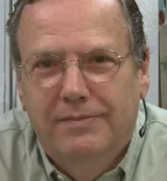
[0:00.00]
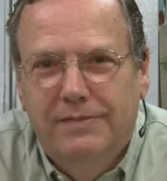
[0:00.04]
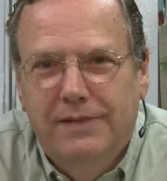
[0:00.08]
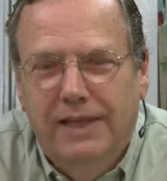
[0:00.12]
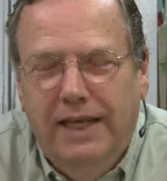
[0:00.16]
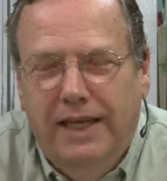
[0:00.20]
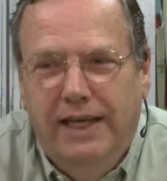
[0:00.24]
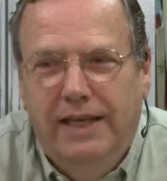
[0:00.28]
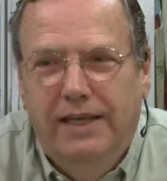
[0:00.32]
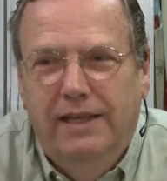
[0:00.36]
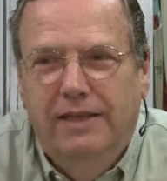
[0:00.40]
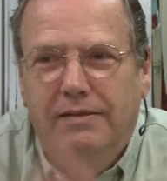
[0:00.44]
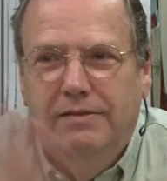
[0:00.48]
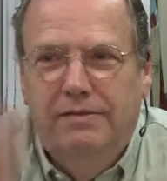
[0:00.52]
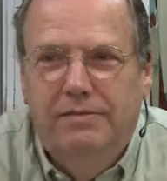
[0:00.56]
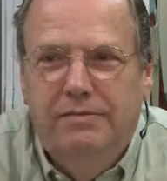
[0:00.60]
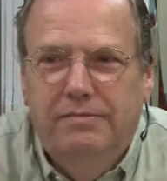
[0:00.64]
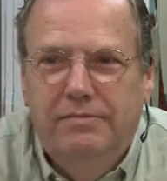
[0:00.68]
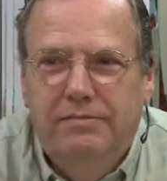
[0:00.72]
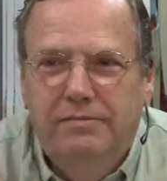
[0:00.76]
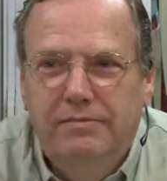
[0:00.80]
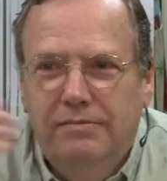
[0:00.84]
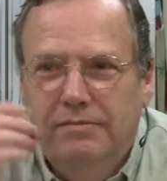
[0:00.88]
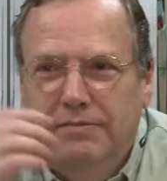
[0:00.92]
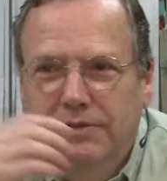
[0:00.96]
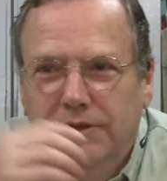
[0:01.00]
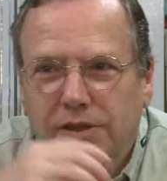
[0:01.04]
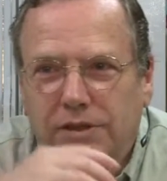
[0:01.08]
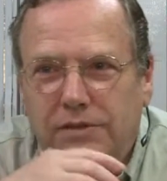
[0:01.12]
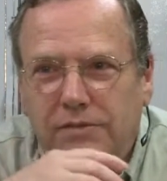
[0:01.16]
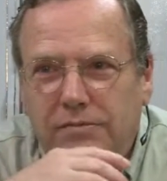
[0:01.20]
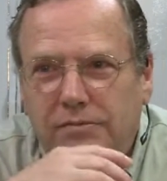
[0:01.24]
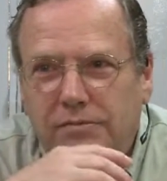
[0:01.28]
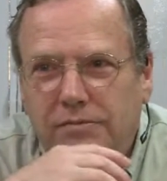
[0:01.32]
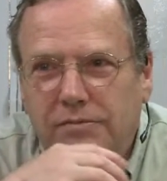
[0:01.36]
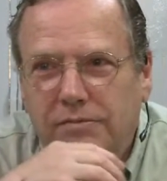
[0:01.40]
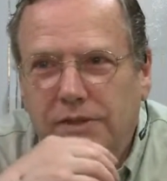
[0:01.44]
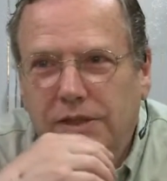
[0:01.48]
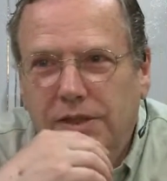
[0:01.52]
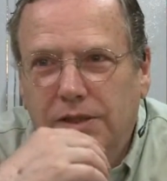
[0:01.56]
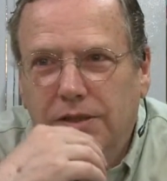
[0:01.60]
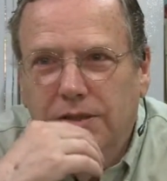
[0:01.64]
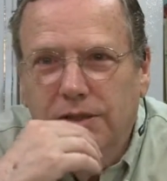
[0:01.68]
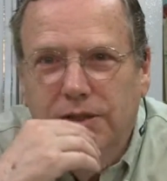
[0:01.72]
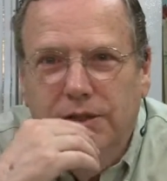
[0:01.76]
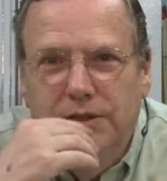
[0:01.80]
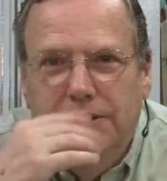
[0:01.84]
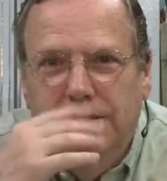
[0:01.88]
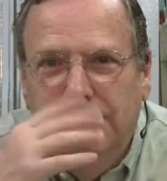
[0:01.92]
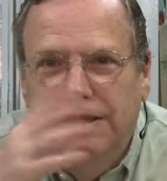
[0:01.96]
And, you know,
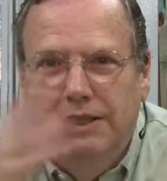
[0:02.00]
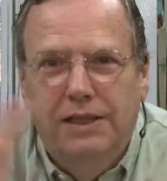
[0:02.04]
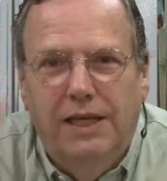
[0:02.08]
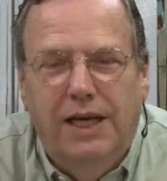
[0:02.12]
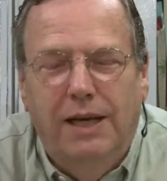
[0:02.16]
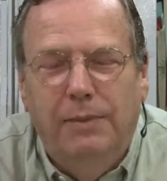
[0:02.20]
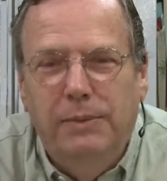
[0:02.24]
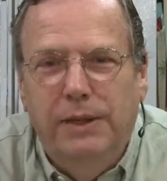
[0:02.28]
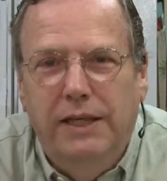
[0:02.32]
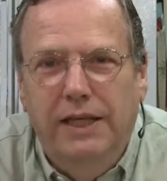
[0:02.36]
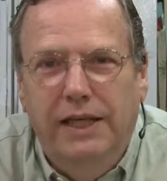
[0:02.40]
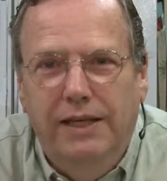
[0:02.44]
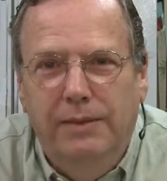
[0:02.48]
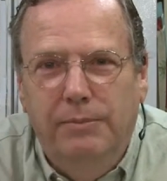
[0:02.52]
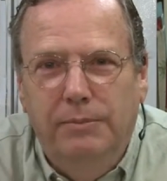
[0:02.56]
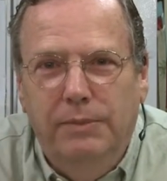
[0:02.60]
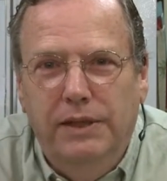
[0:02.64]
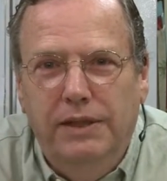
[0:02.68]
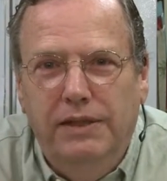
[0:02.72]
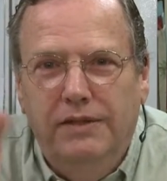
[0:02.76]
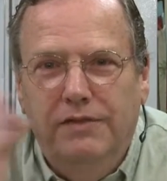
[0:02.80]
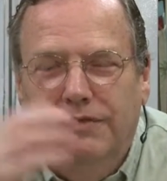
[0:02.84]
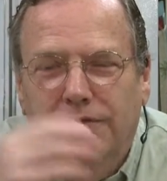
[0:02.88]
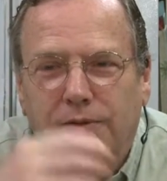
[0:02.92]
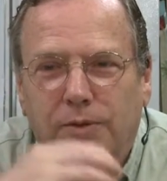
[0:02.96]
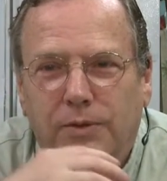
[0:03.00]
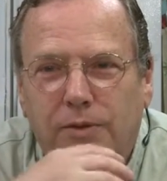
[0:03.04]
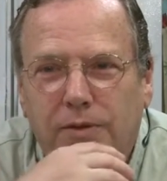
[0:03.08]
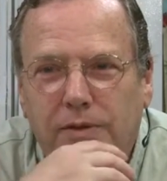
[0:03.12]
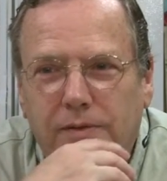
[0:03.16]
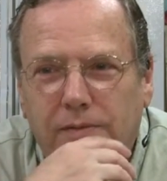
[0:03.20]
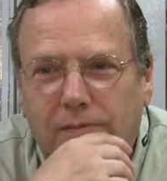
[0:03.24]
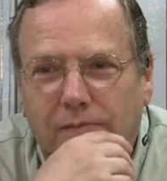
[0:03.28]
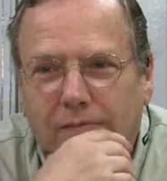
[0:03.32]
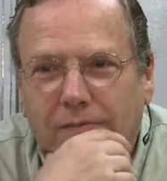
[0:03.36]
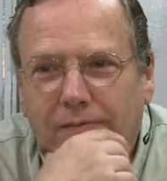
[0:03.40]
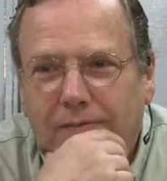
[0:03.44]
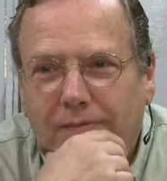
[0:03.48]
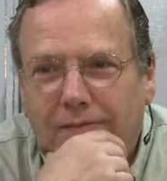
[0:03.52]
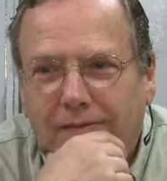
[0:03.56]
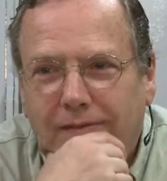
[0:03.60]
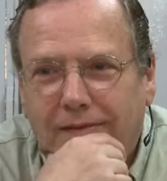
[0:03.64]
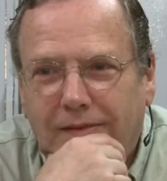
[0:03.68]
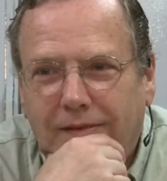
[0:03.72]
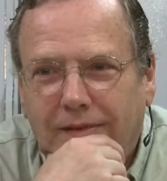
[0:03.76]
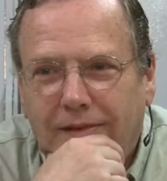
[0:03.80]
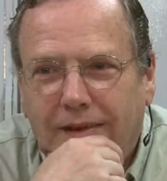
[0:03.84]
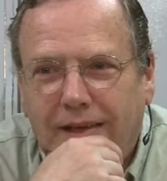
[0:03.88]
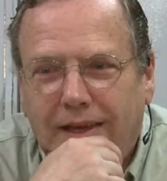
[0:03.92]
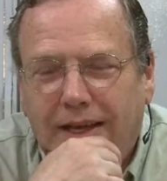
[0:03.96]
you can nominate me for,
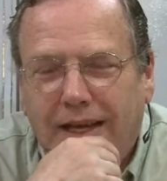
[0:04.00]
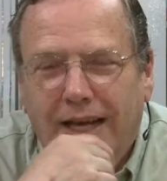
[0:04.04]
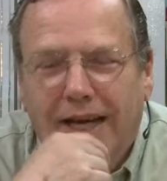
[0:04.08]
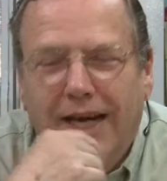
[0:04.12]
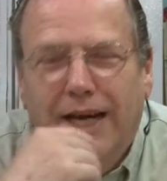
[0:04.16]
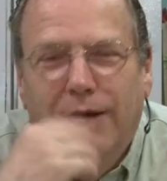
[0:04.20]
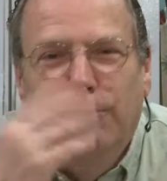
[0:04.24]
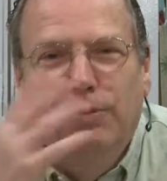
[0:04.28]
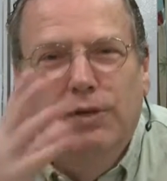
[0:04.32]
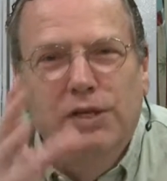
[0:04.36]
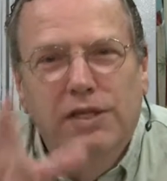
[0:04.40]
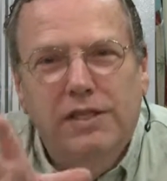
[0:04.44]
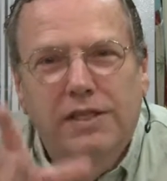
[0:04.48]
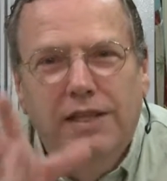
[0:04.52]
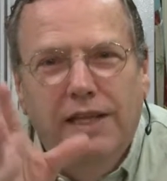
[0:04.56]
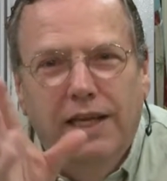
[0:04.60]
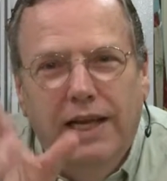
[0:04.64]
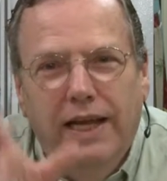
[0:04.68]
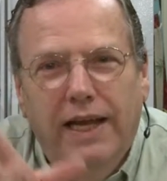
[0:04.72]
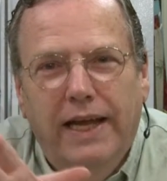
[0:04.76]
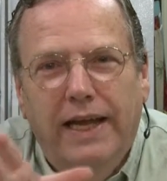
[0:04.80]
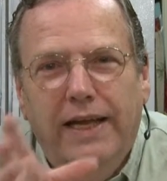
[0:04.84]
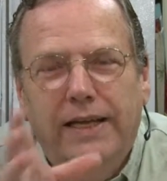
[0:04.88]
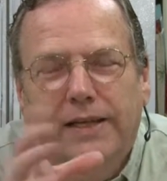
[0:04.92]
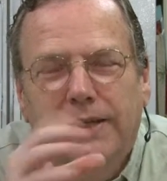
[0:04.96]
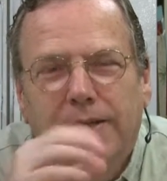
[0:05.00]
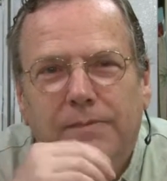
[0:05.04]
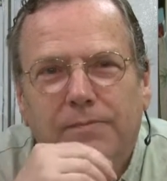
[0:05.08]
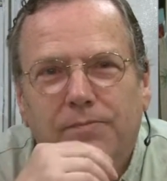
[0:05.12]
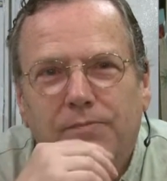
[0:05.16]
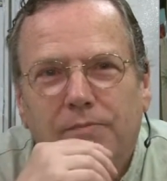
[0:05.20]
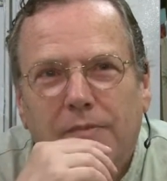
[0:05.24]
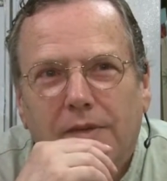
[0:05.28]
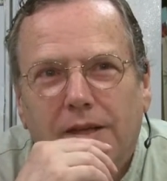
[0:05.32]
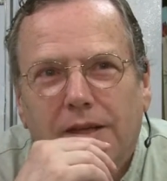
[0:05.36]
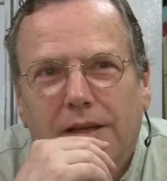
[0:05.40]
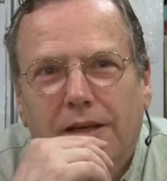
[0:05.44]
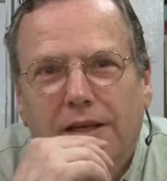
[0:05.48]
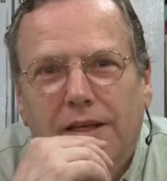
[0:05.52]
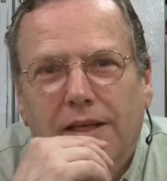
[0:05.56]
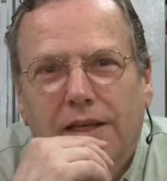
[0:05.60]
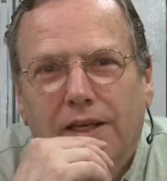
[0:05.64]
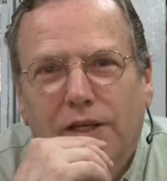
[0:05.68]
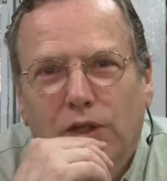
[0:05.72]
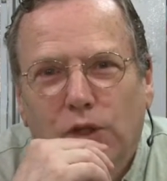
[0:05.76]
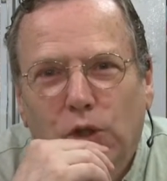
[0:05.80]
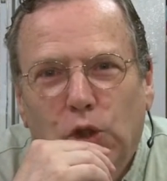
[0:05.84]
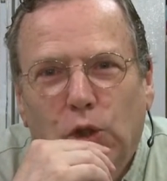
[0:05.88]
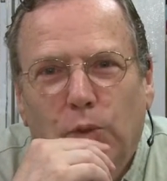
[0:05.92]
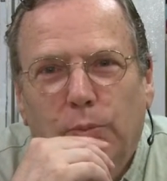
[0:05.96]
I wish they had a
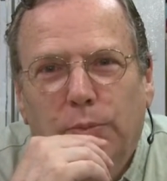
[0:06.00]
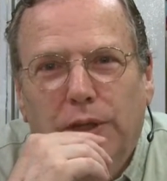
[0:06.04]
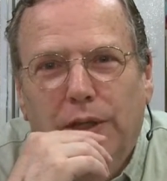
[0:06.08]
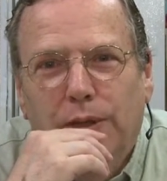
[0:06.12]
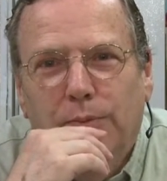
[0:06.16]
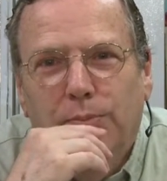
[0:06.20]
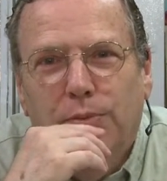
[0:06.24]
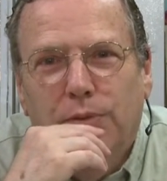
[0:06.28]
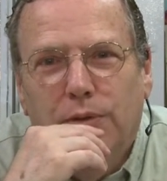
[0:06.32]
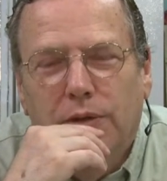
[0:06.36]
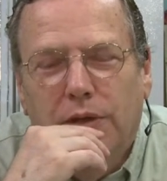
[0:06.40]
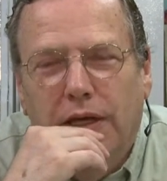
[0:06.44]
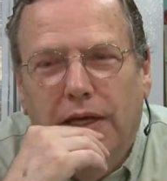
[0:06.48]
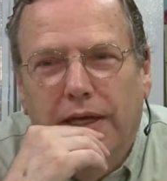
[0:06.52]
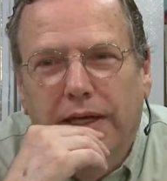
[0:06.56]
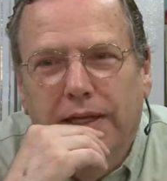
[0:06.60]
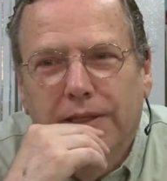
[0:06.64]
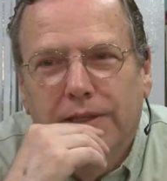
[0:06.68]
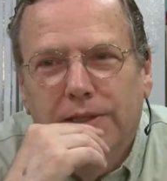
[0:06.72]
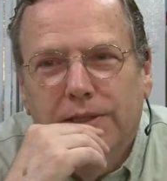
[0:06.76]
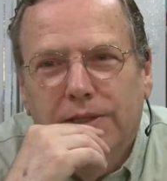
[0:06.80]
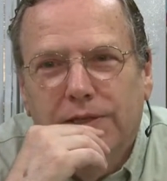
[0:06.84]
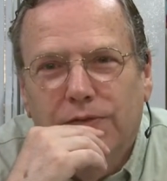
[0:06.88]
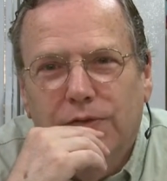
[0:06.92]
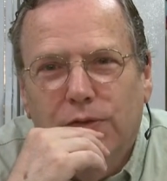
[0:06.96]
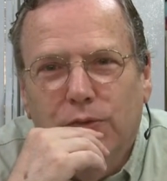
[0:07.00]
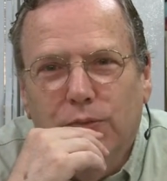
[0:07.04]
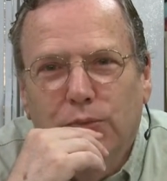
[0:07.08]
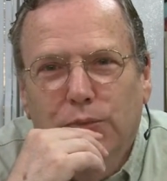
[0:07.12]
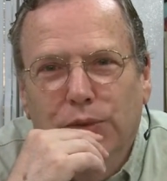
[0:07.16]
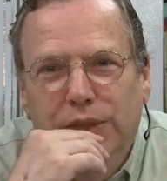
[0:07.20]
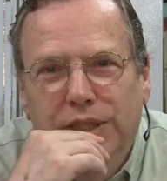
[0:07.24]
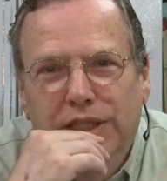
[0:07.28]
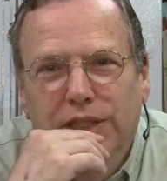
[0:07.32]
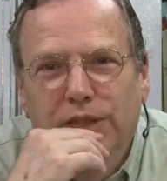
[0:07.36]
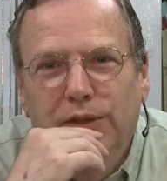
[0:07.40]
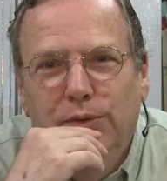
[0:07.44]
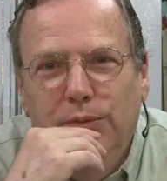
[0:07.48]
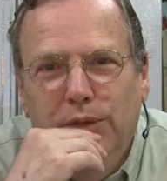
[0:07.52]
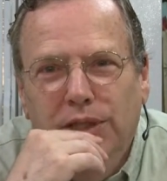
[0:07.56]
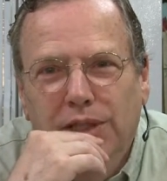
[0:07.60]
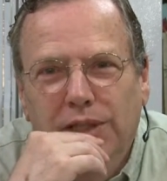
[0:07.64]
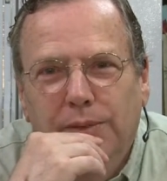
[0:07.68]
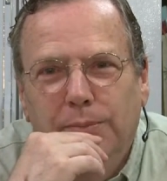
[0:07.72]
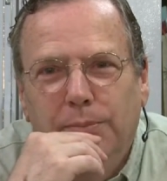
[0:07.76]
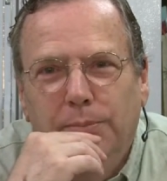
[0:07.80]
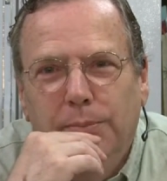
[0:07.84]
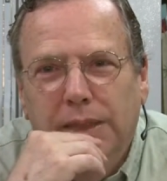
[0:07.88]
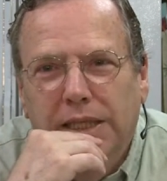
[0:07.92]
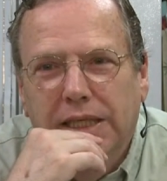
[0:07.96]
Nobel Prize for really, really
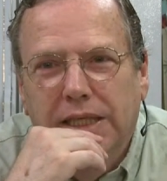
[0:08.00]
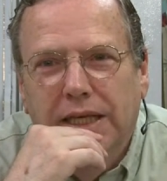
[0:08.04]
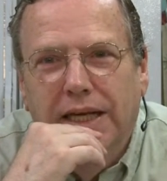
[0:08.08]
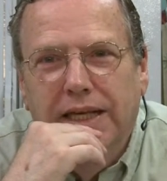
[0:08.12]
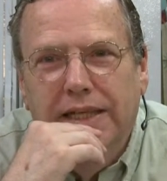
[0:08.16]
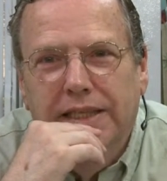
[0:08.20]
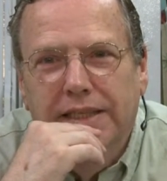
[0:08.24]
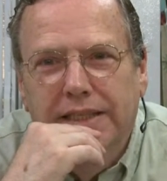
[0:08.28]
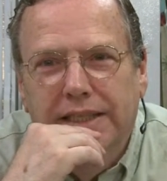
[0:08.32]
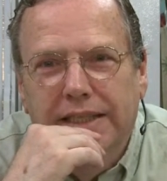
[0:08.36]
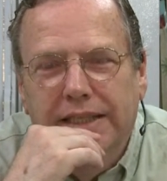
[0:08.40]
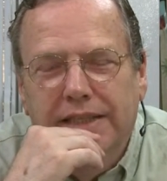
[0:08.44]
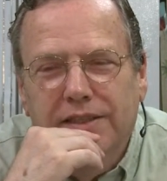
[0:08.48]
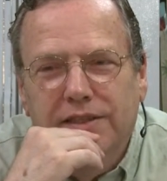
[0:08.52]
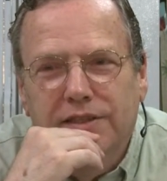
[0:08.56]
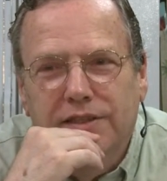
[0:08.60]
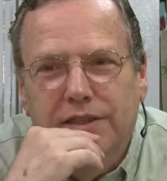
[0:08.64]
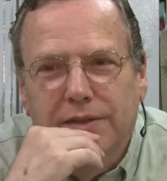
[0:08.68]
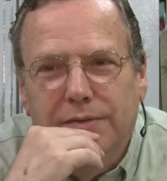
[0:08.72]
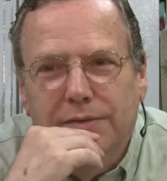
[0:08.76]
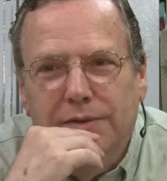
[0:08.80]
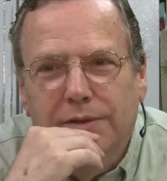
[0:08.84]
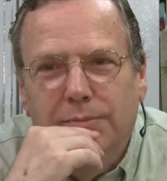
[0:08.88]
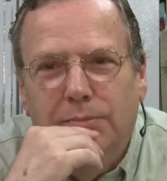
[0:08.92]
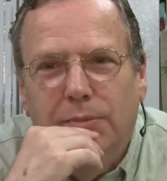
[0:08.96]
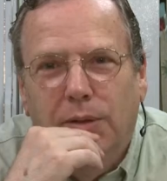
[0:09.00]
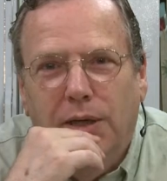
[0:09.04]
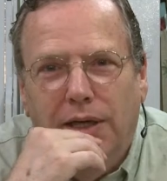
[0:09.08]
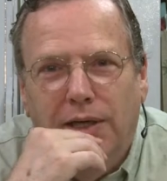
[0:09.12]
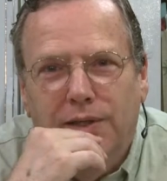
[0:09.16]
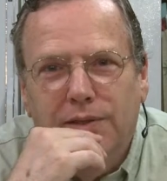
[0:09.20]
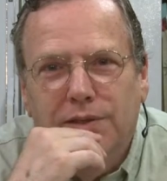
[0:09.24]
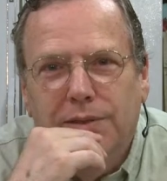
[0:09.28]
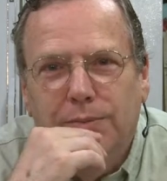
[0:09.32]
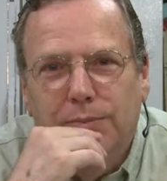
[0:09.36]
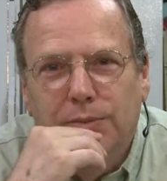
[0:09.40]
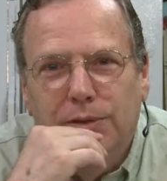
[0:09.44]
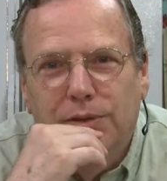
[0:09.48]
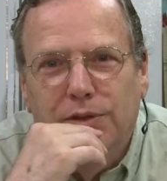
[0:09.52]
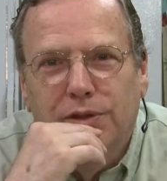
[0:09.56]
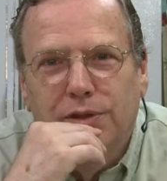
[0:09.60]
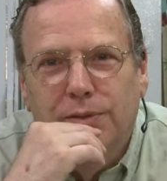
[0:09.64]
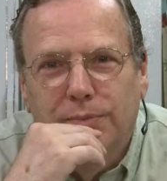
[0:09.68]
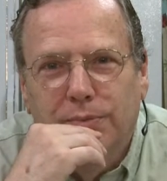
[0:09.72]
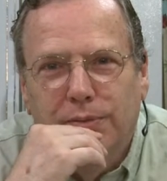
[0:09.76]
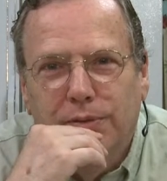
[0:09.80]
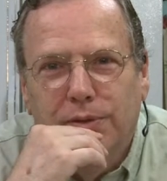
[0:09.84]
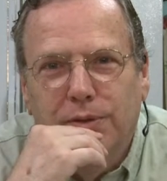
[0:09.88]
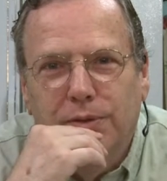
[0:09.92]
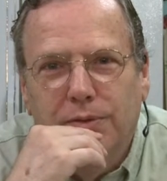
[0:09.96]
big ideas that are impossible to
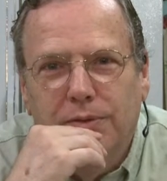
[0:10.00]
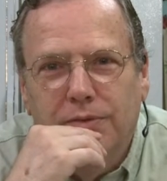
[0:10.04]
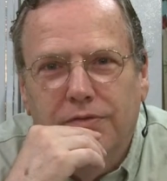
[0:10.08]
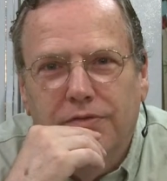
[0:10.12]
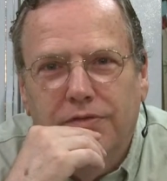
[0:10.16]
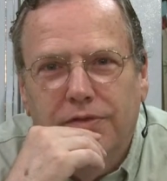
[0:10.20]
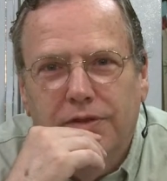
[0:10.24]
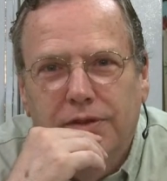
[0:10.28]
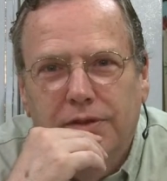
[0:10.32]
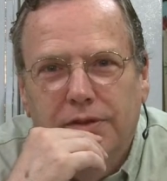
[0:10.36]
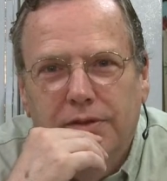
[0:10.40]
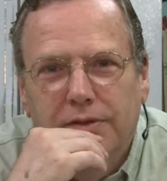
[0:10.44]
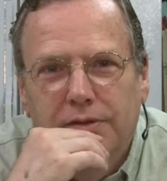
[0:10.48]
prove.